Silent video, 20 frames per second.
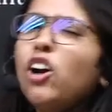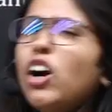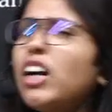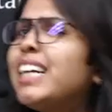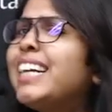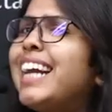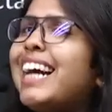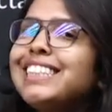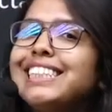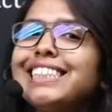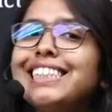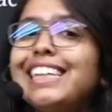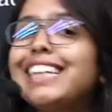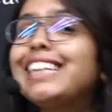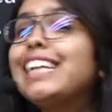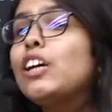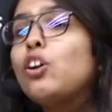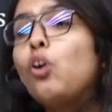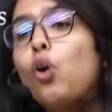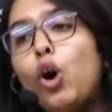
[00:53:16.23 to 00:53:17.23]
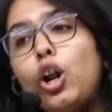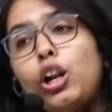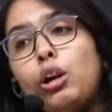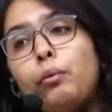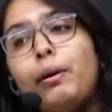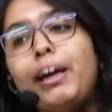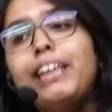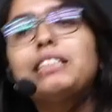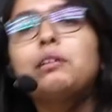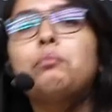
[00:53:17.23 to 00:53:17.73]
necessarily that always
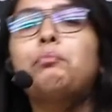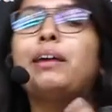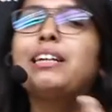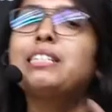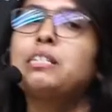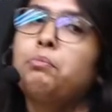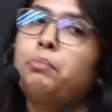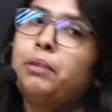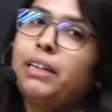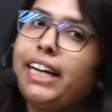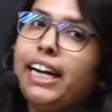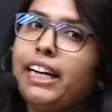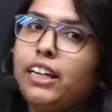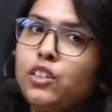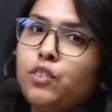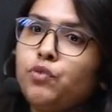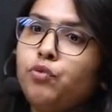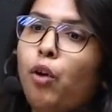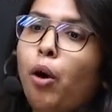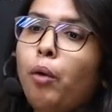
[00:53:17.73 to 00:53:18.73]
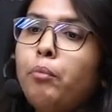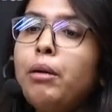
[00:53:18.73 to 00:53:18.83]
a precipitate is formed,